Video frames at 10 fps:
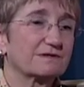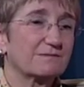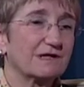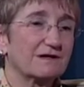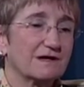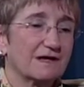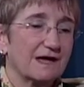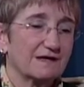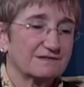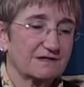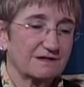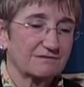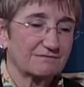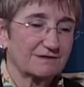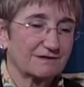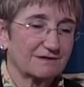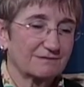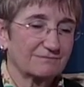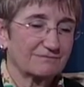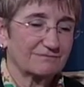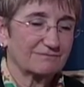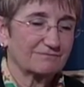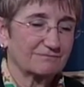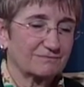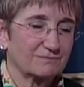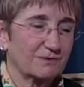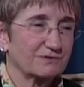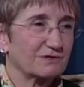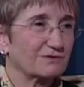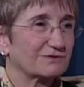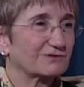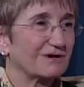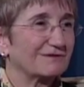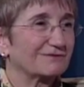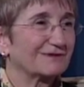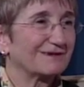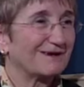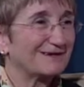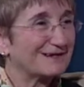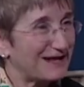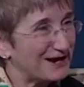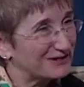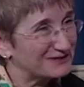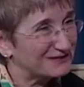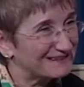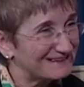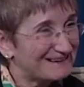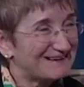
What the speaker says: I mean, as a person who has traveled on an occasion,